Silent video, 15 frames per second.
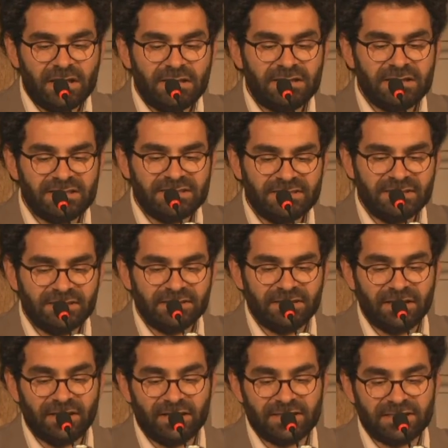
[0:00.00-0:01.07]
This
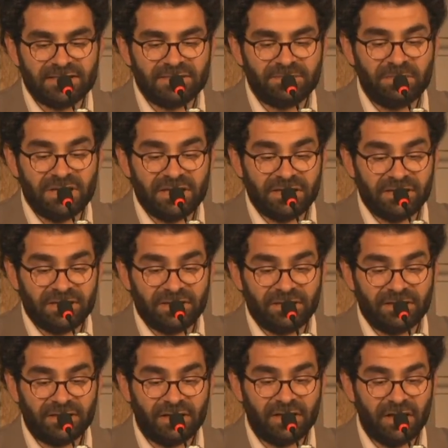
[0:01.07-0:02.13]
has been
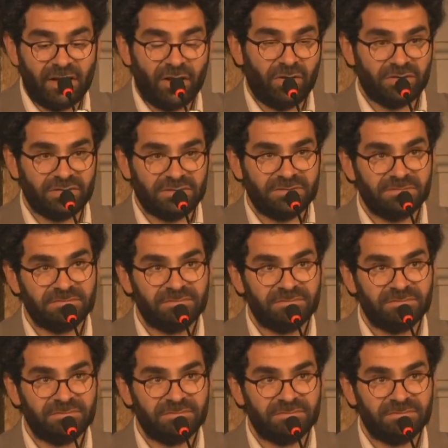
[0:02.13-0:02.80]
a long